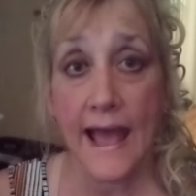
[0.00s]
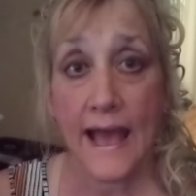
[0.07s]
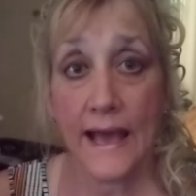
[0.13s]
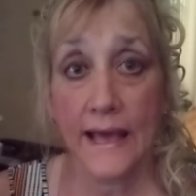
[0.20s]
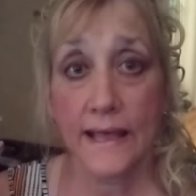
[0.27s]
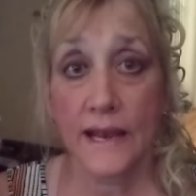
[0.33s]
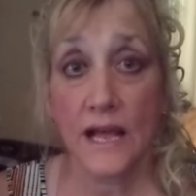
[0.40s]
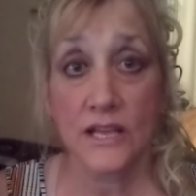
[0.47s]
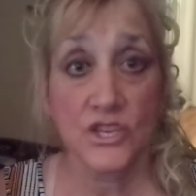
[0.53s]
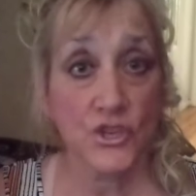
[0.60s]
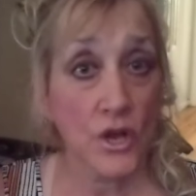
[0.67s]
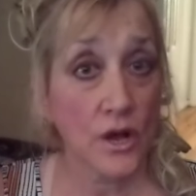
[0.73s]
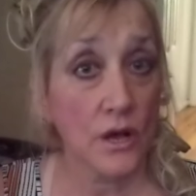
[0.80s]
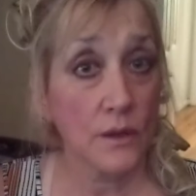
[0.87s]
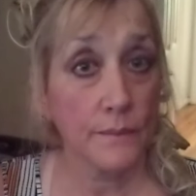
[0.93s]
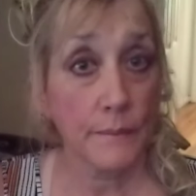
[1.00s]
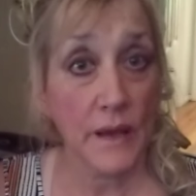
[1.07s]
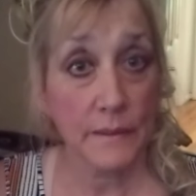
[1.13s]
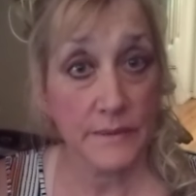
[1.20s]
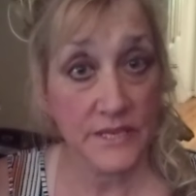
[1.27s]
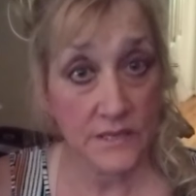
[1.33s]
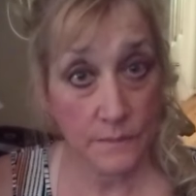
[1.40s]
And I saw
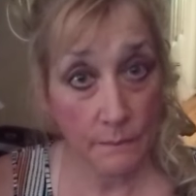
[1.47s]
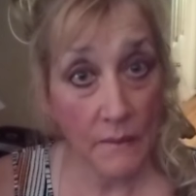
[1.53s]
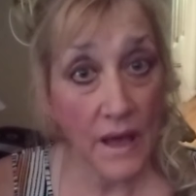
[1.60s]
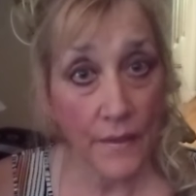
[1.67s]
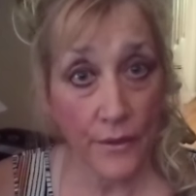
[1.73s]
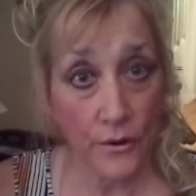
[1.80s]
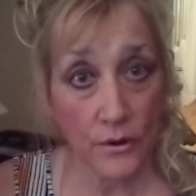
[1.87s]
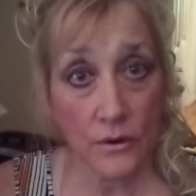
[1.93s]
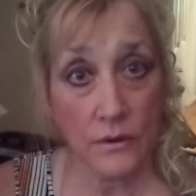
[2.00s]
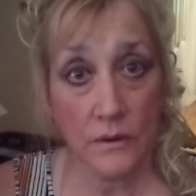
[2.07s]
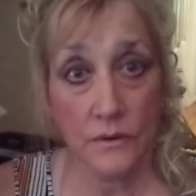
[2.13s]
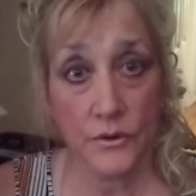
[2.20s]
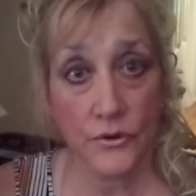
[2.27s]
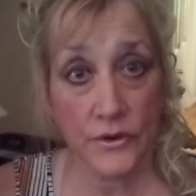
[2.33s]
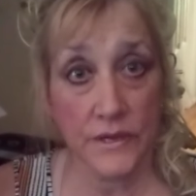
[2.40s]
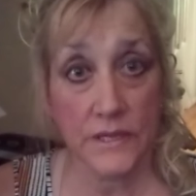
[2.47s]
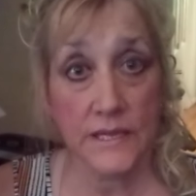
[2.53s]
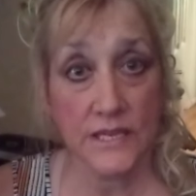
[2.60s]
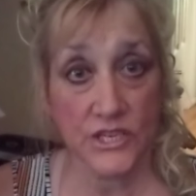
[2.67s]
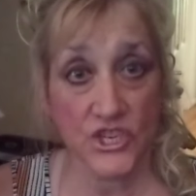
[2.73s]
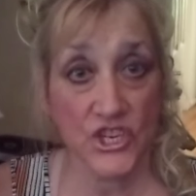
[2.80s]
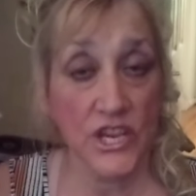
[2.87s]
Bobby's mother during
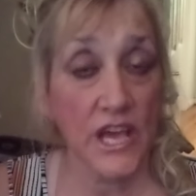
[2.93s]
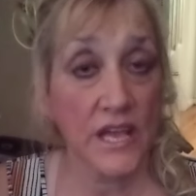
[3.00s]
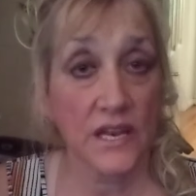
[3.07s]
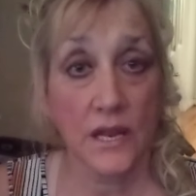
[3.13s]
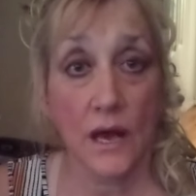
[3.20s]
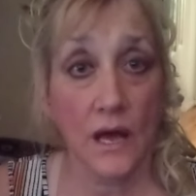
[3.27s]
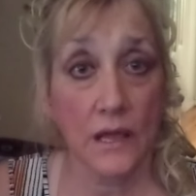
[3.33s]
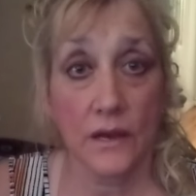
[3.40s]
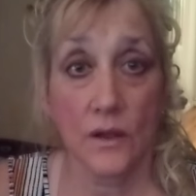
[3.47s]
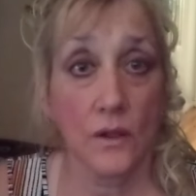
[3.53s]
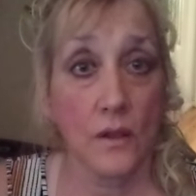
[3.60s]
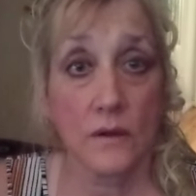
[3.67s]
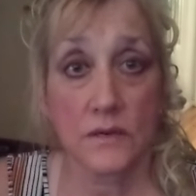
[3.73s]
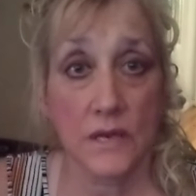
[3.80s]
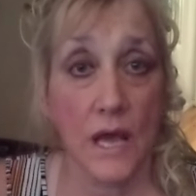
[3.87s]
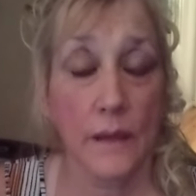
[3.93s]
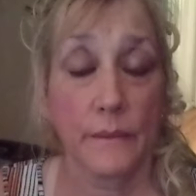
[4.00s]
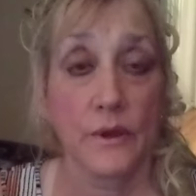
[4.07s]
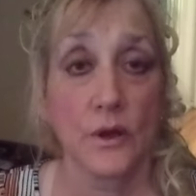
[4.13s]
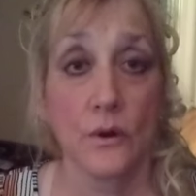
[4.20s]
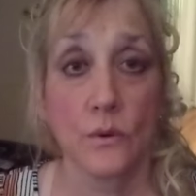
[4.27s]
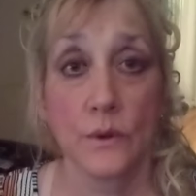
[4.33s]
this. She had died a long
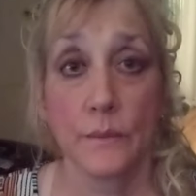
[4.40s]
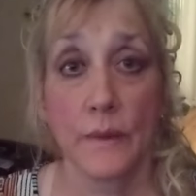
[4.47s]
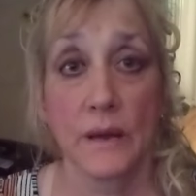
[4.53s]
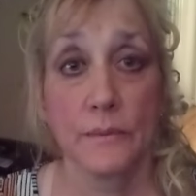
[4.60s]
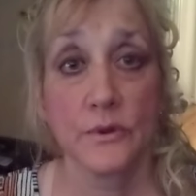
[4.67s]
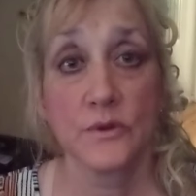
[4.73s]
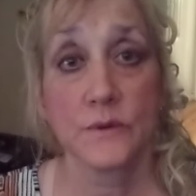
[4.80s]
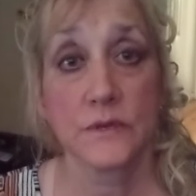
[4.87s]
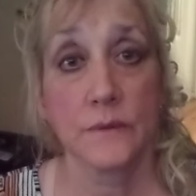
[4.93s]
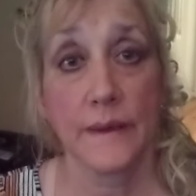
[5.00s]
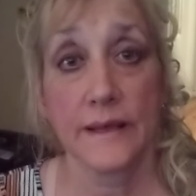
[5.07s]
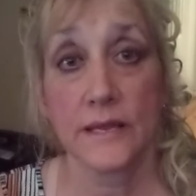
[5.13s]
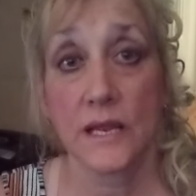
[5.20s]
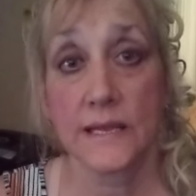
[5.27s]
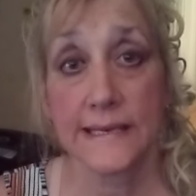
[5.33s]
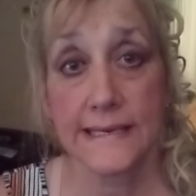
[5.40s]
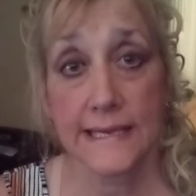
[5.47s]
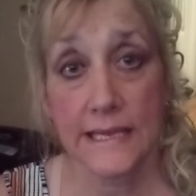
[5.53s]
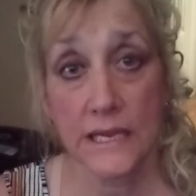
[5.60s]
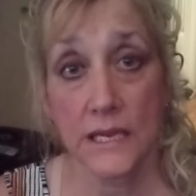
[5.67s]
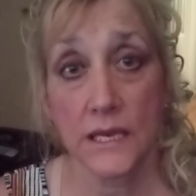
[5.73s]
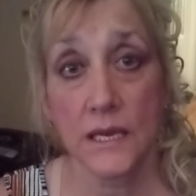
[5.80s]
time ago when Bobby was about
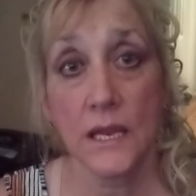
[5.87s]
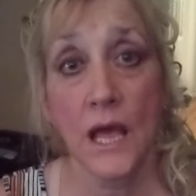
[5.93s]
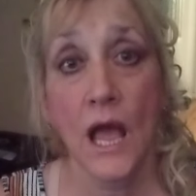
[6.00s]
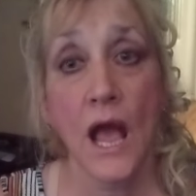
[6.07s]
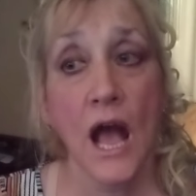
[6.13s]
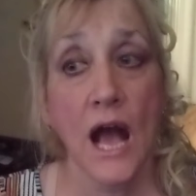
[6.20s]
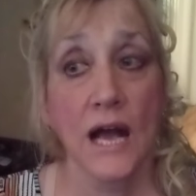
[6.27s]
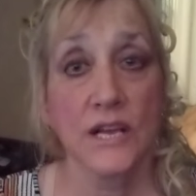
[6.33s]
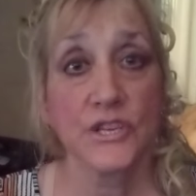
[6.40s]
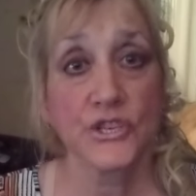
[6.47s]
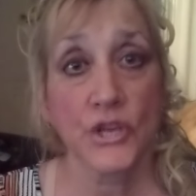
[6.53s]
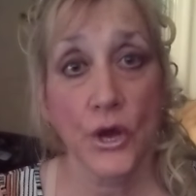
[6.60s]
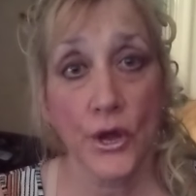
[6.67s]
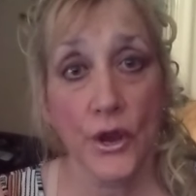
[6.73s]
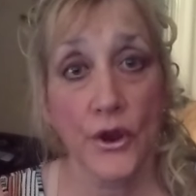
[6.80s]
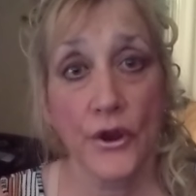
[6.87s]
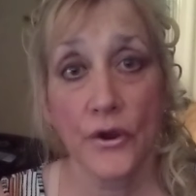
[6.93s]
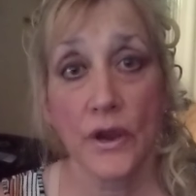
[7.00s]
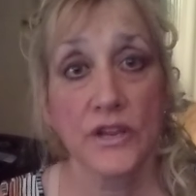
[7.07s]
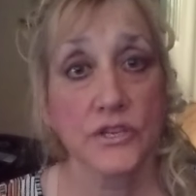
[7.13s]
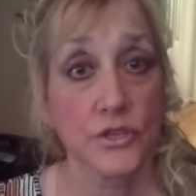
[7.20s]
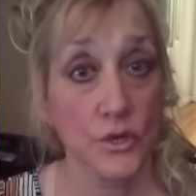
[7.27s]
19. I saw
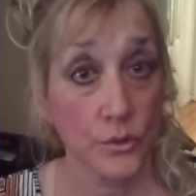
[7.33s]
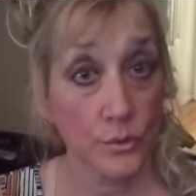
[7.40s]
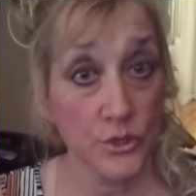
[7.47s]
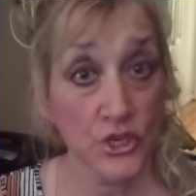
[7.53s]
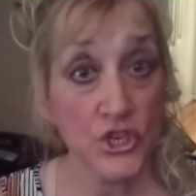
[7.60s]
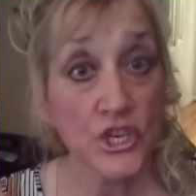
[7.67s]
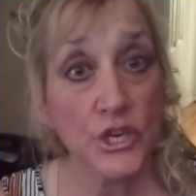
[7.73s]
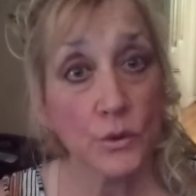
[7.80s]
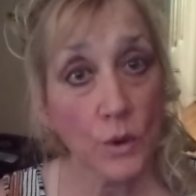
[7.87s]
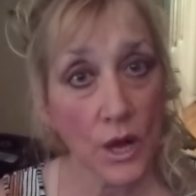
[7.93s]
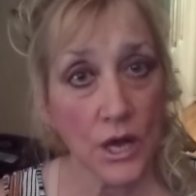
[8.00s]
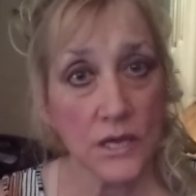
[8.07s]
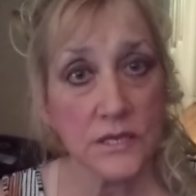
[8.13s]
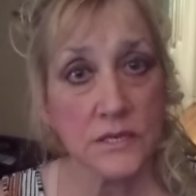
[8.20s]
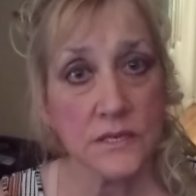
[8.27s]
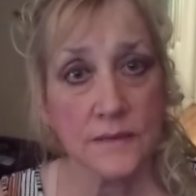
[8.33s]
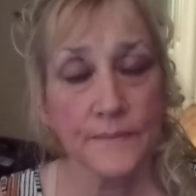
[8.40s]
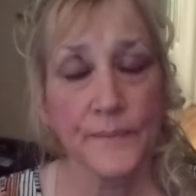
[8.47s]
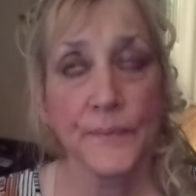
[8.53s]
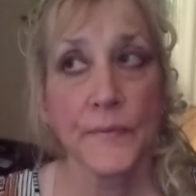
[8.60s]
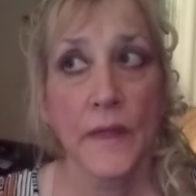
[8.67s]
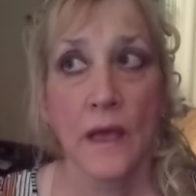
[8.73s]
her. I saw where she was.
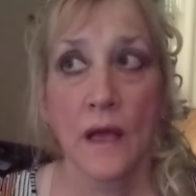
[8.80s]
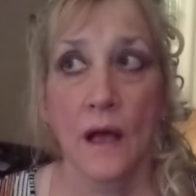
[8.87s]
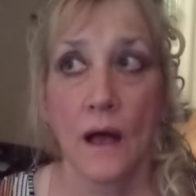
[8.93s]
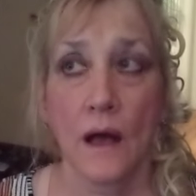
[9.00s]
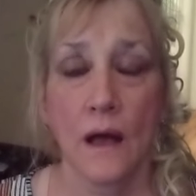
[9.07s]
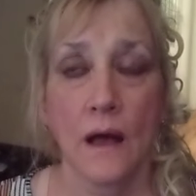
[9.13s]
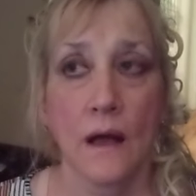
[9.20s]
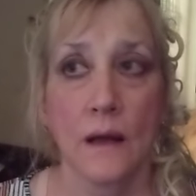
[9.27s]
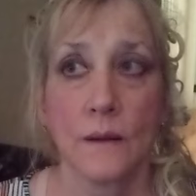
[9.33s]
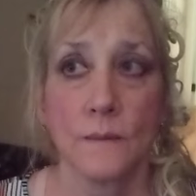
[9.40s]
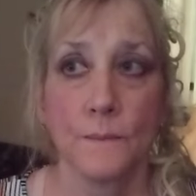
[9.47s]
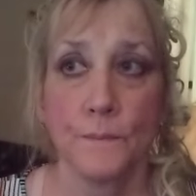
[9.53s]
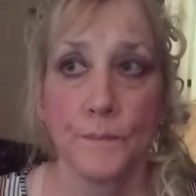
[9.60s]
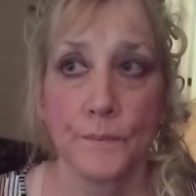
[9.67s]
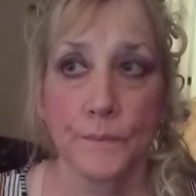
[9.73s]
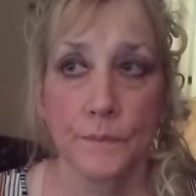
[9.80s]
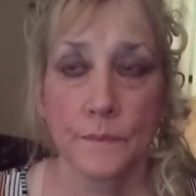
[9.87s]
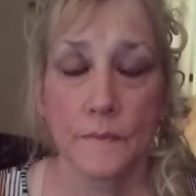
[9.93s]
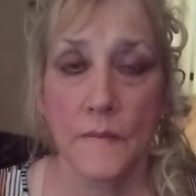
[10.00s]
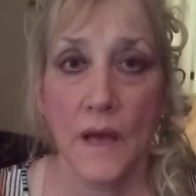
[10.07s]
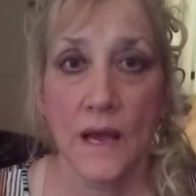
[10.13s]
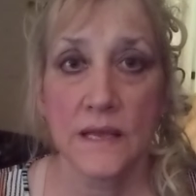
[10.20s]

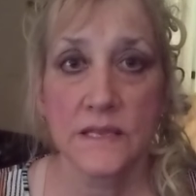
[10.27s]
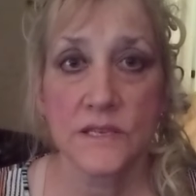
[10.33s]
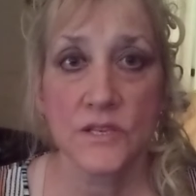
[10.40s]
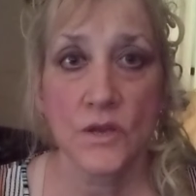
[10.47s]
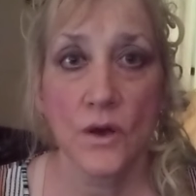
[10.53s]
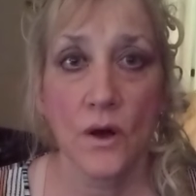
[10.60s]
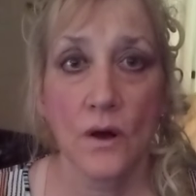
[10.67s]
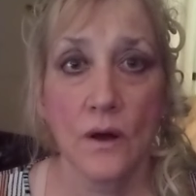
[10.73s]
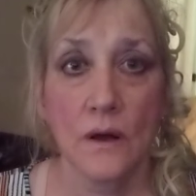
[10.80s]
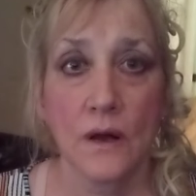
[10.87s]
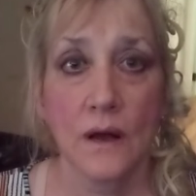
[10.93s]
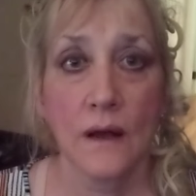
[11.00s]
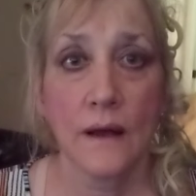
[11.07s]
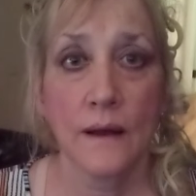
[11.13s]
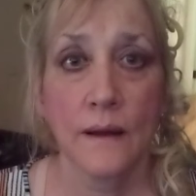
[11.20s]
I saw